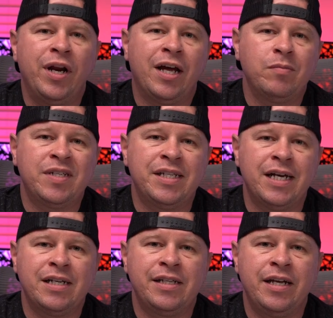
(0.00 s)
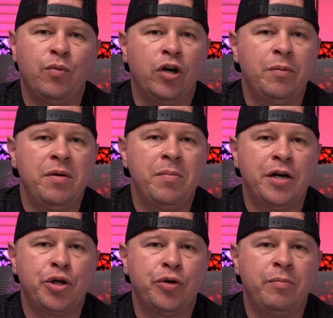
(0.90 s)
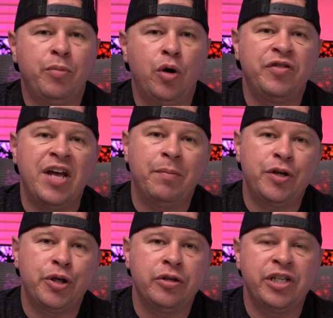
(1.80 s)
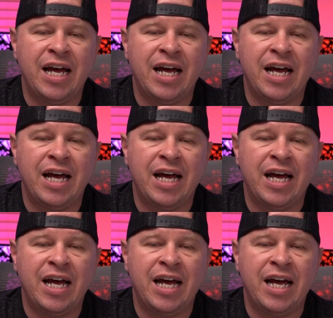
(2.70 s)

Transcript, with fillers: When it comes to testing, we're going to be measuring both temperatures